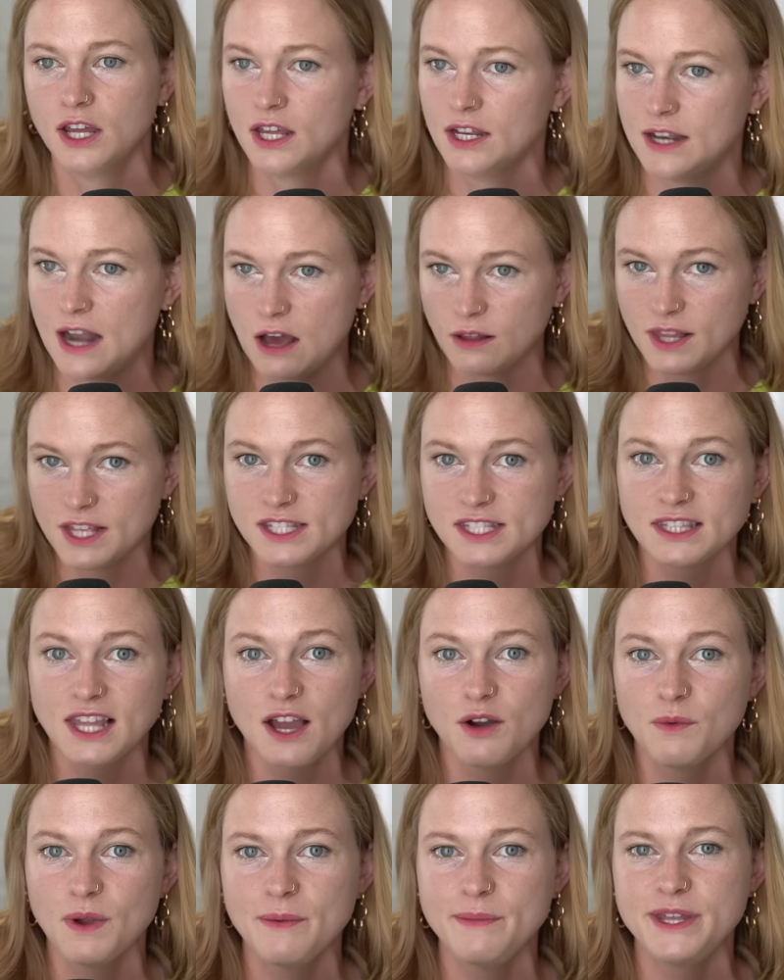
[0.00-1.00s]
Now let's
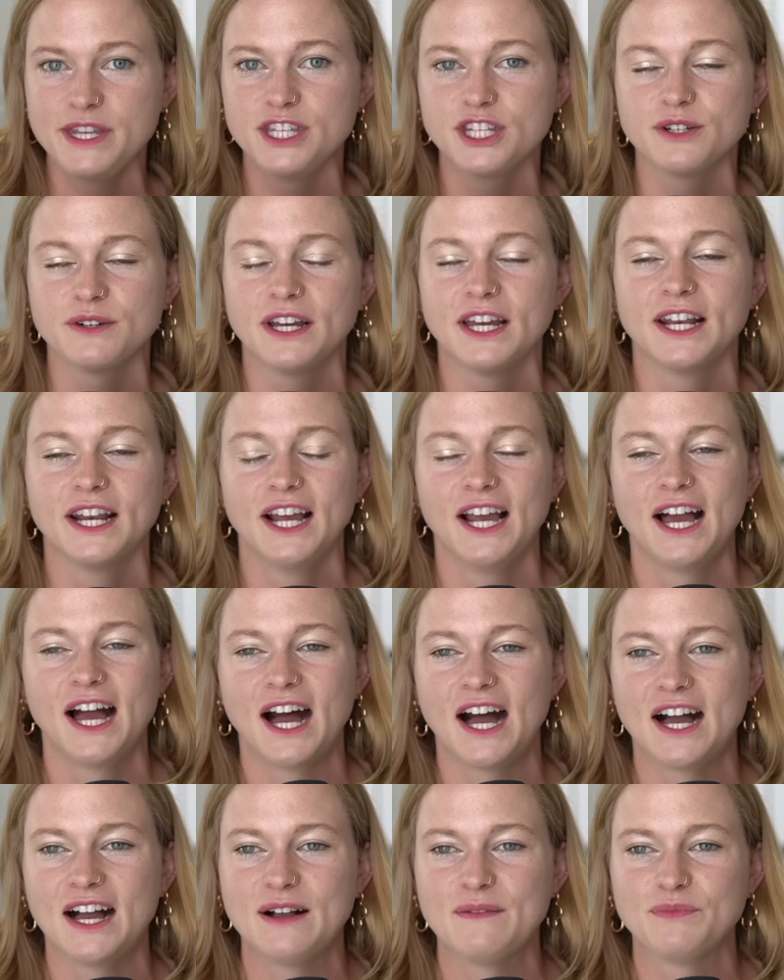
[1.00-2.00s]
let women do it.
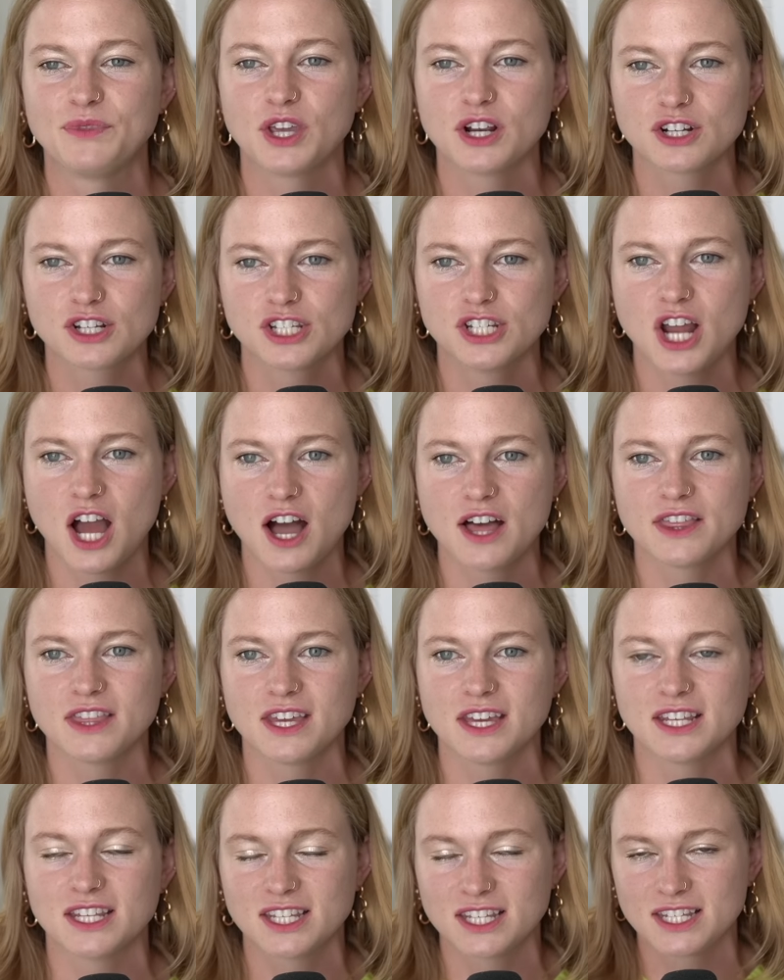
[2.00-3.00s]
Um, there's not
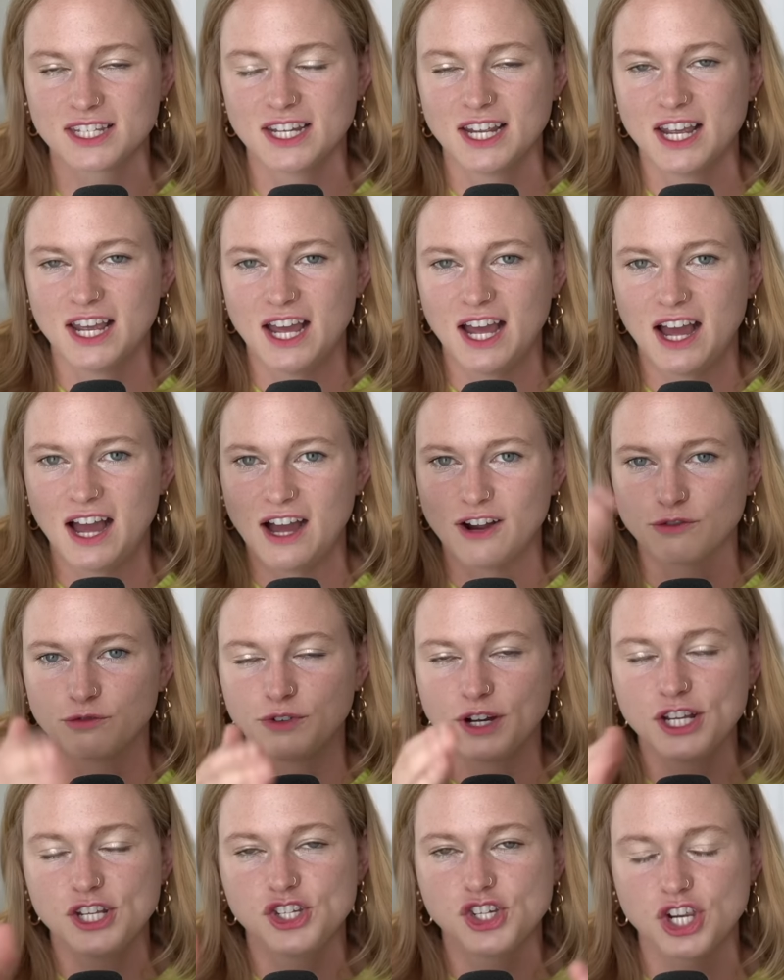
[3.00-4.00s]
this uh,
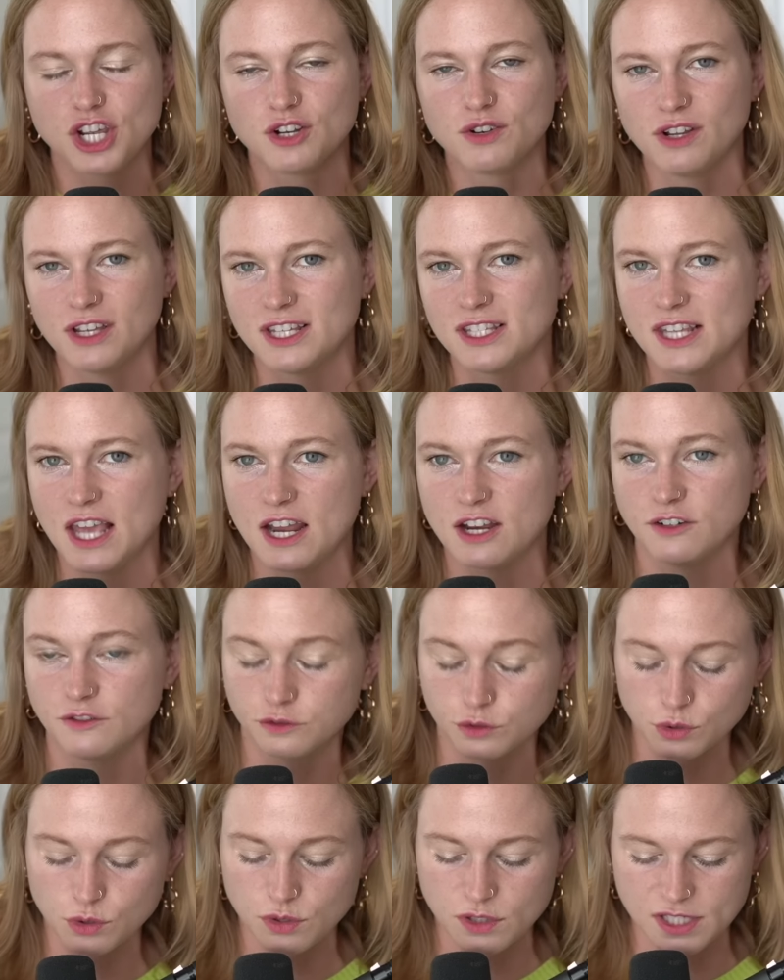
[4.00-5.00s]
rigid set of
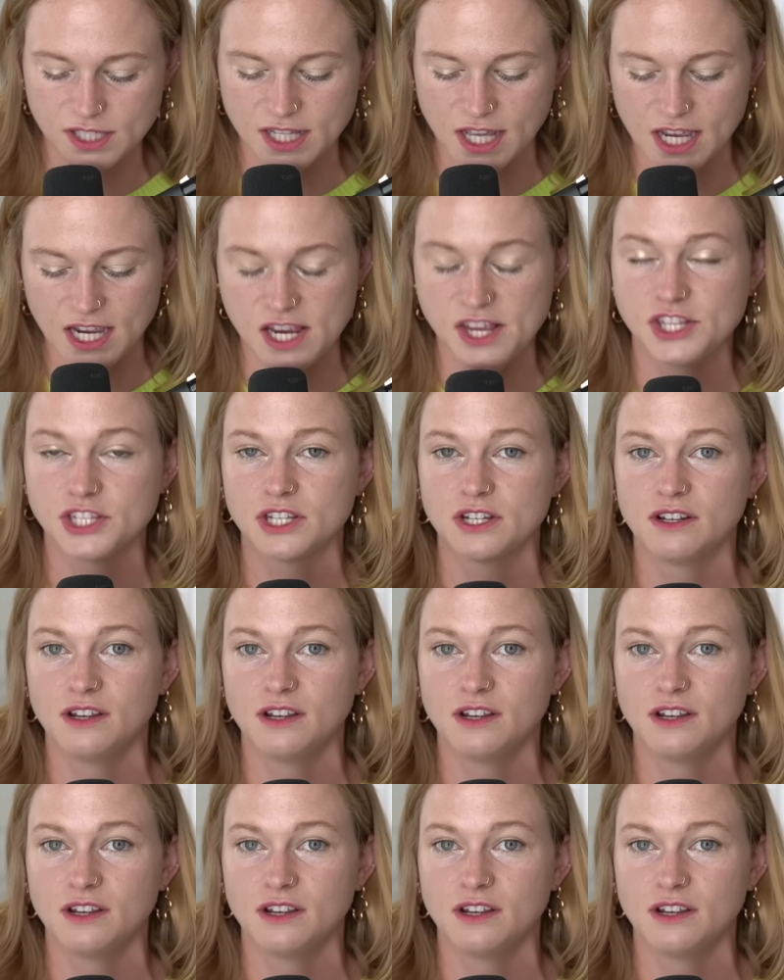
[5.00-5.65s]
rules that he's